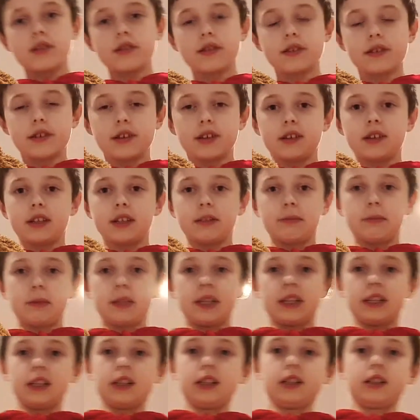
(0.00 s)
um,
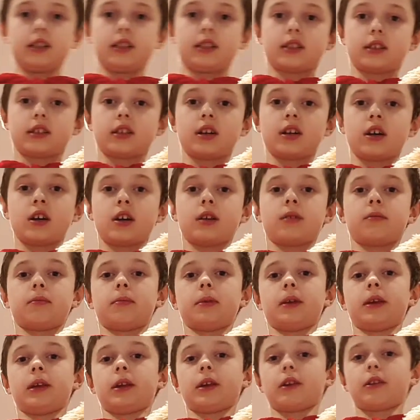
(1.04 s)
it's going to
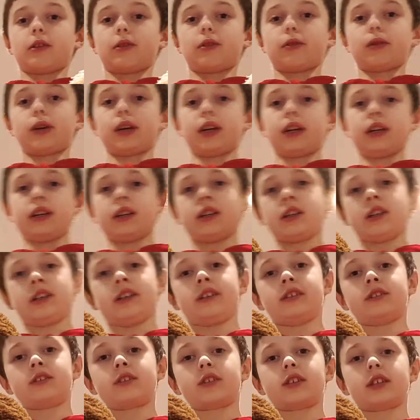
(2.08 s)
be quite
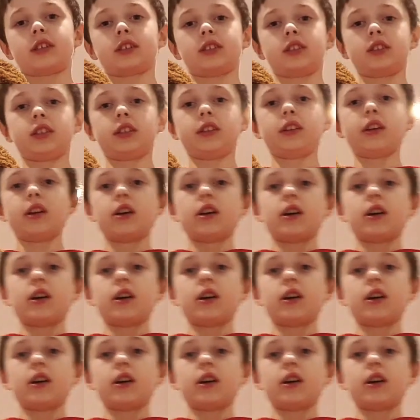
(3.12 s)
interesting